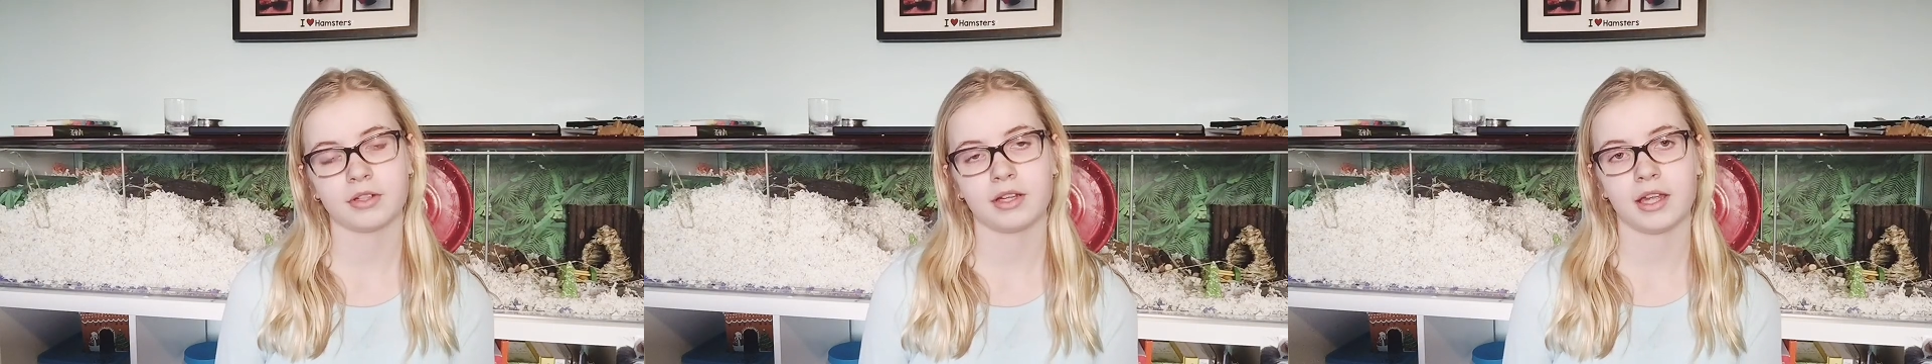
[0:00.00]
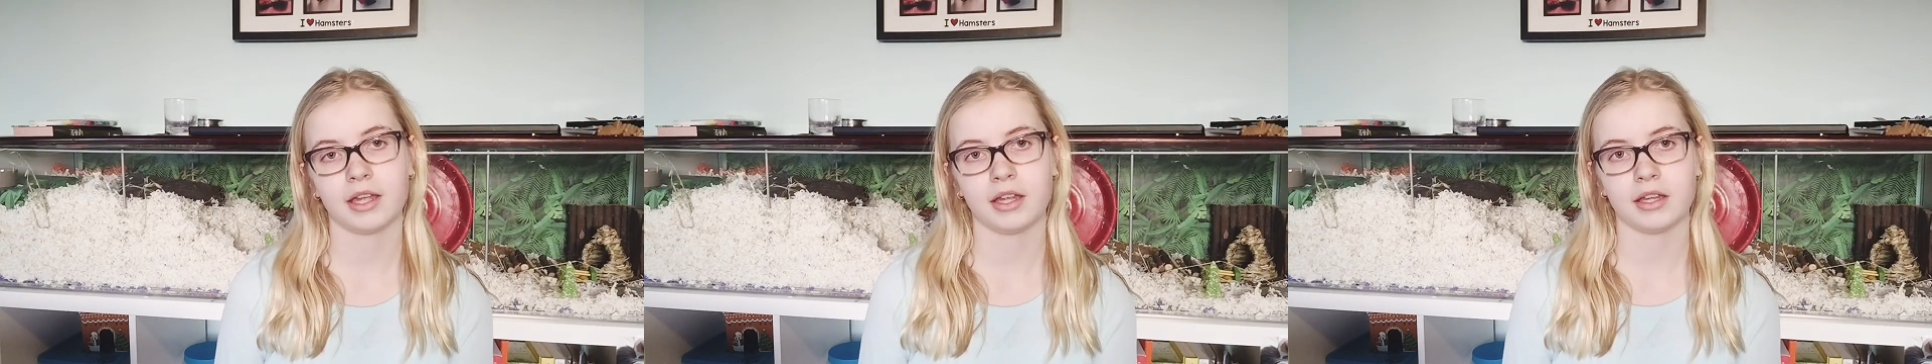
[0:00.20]

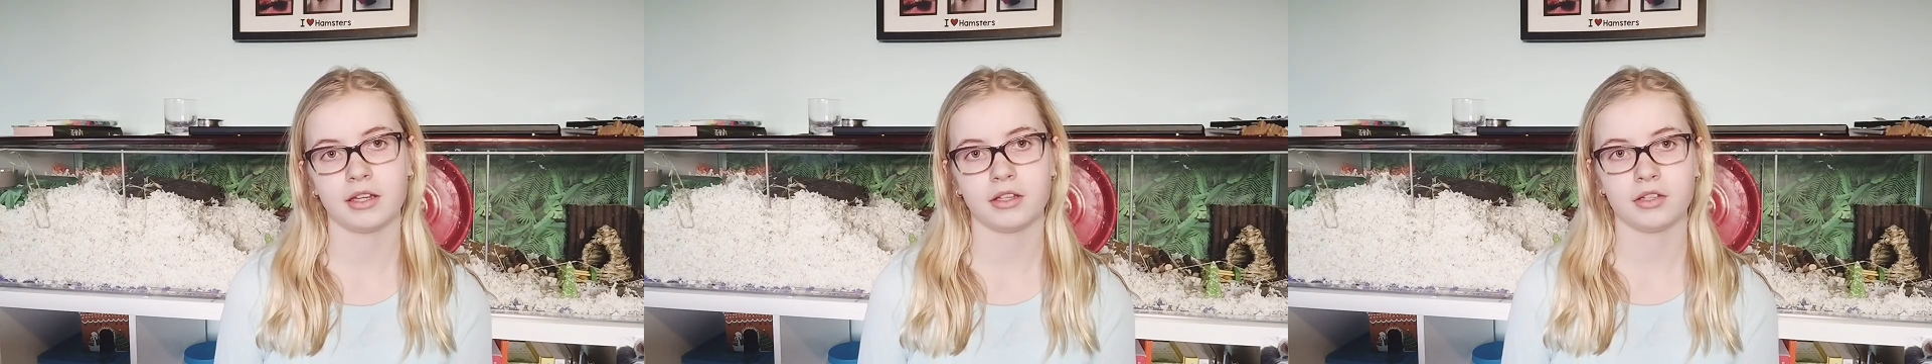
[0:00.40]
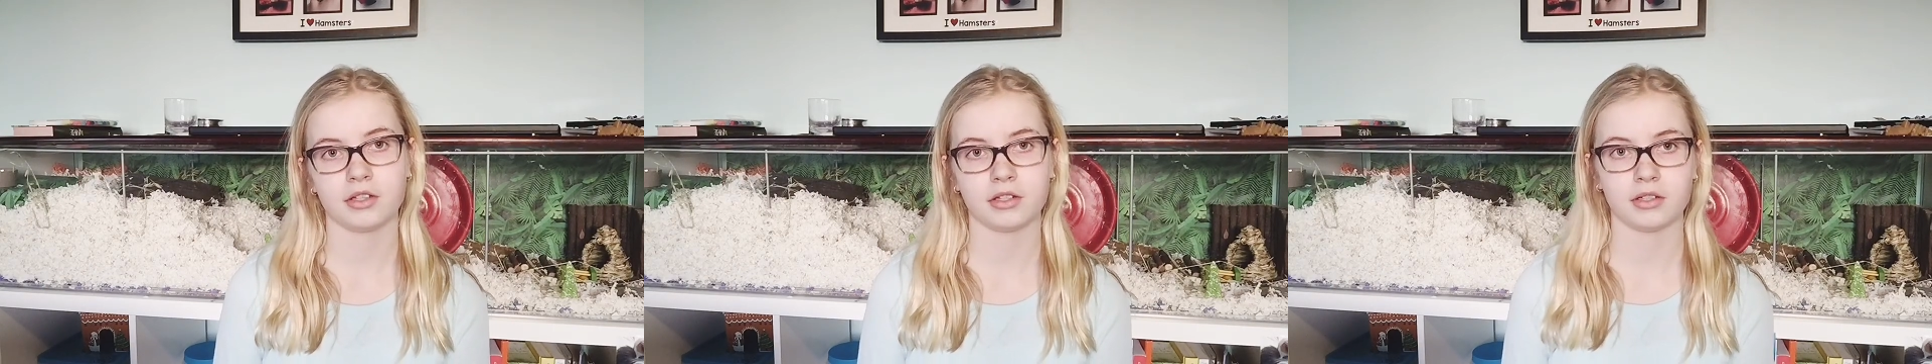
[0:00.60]

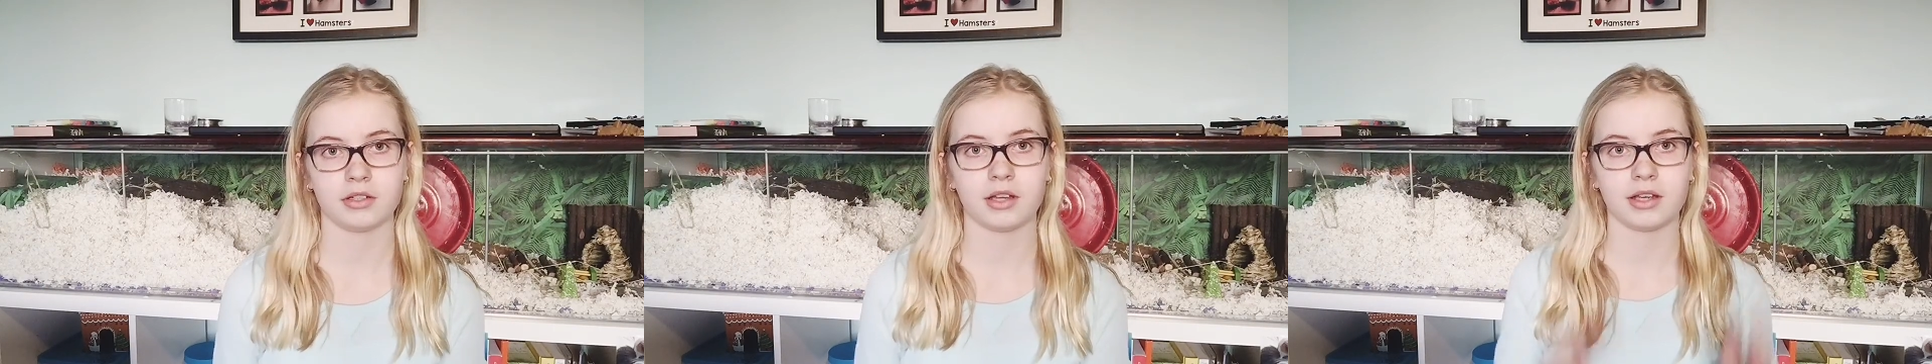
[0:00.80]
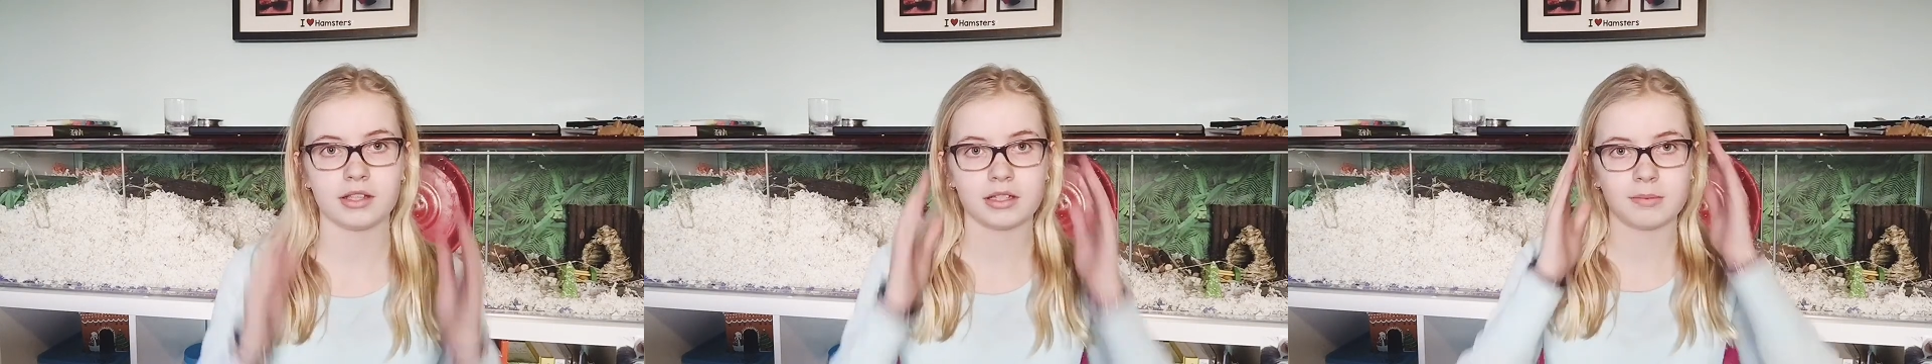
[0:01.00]
cage
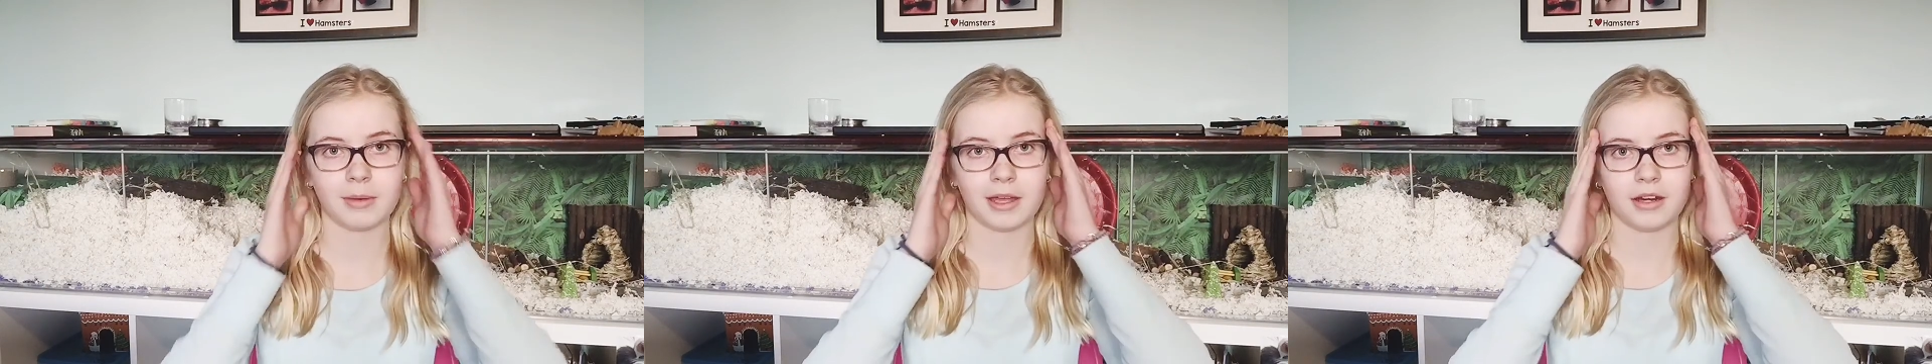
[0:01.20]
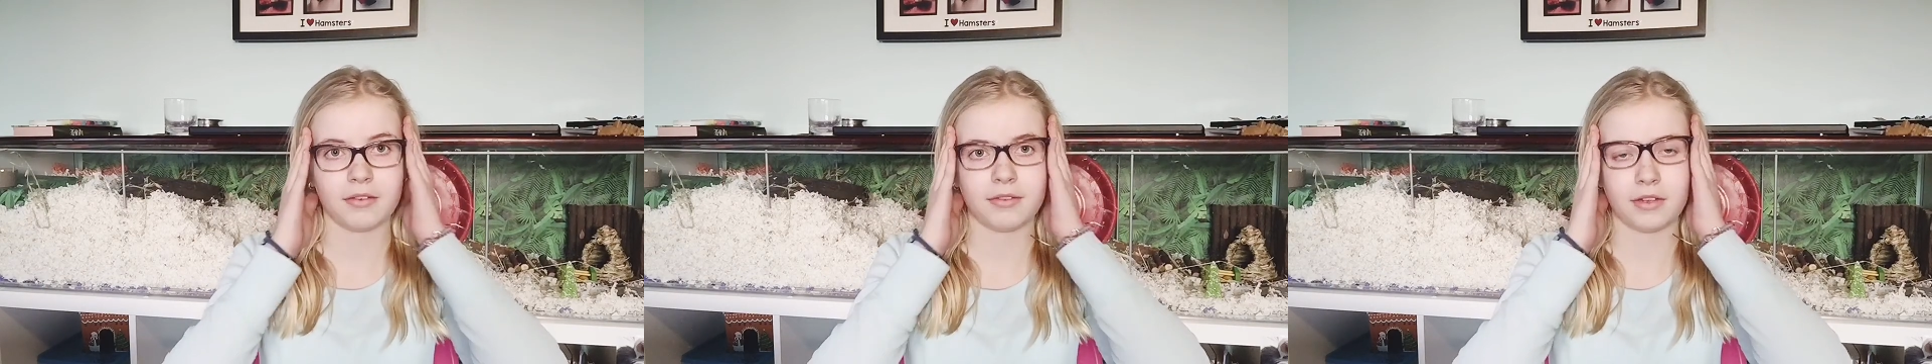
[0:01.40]
does
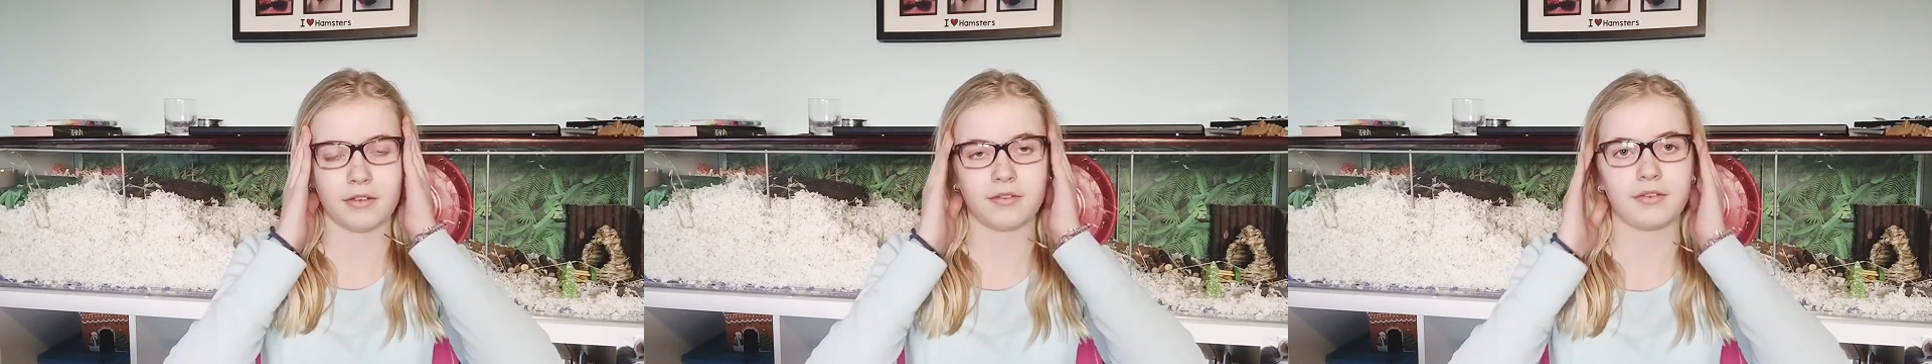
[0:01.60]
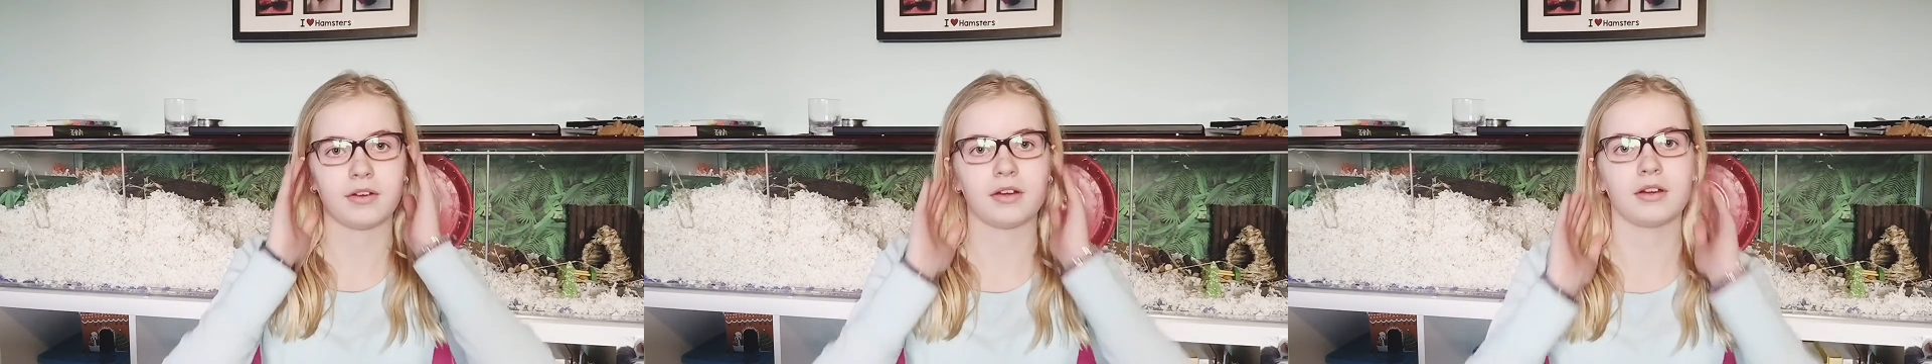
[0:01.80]

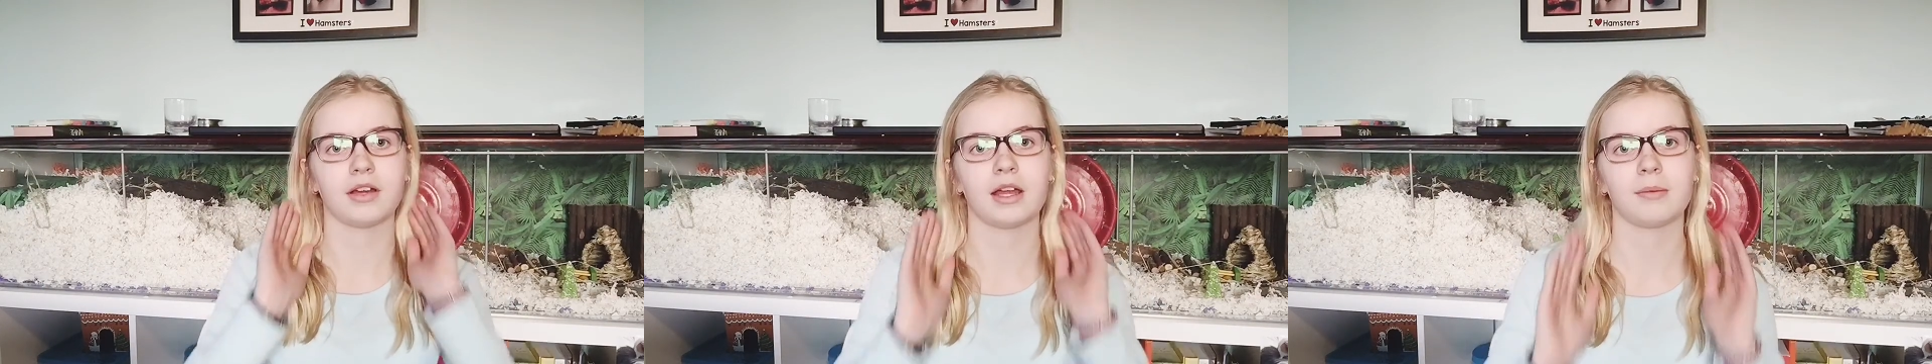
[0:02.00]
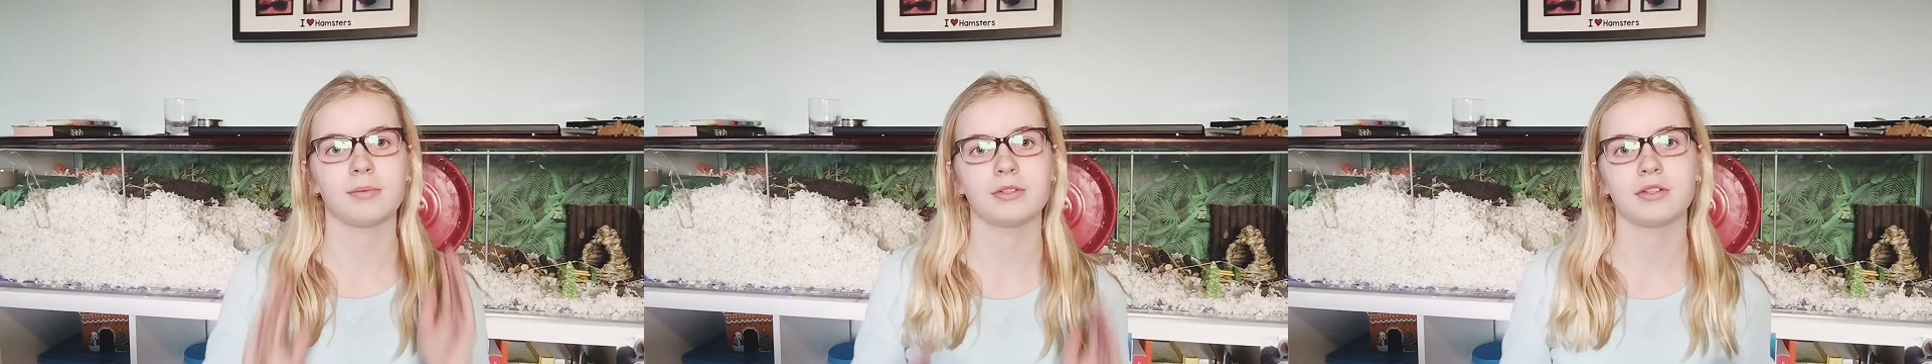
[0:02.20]
benefit for your
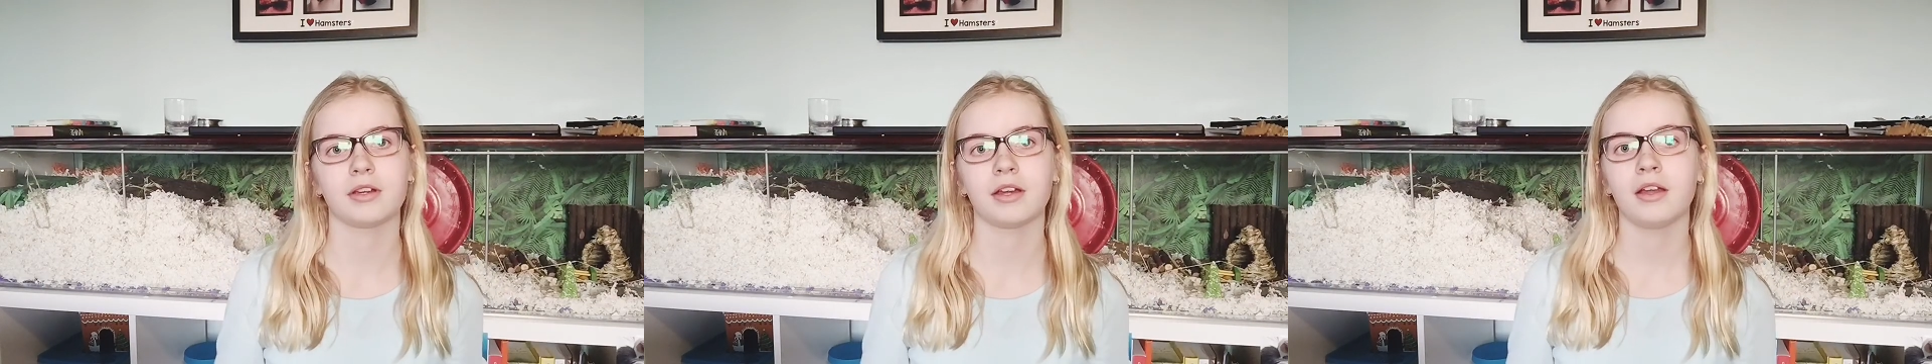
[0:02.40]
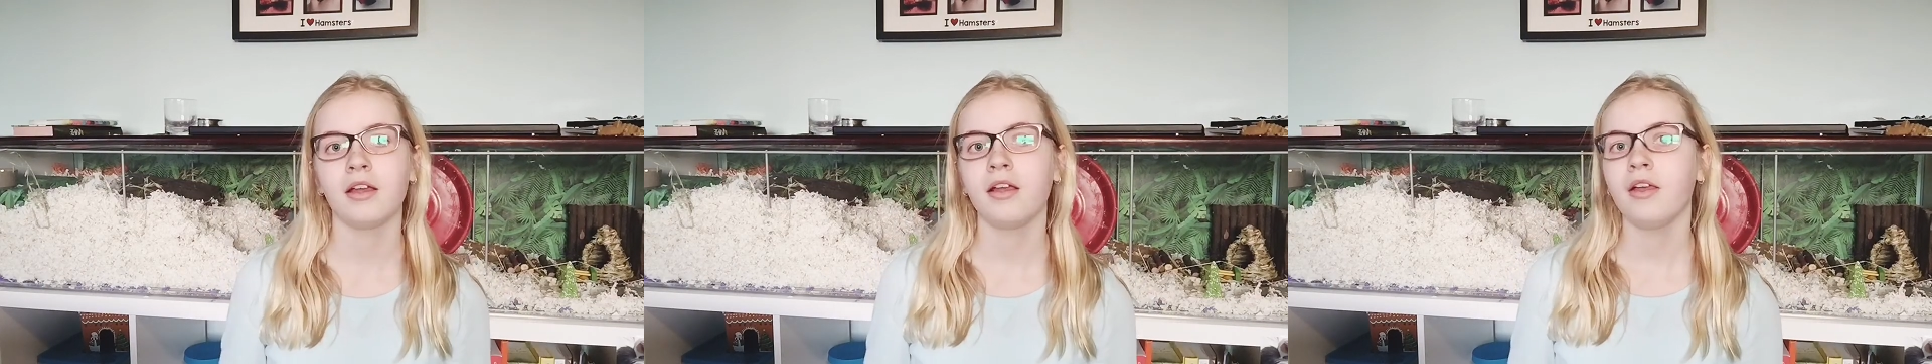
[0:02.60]
hamster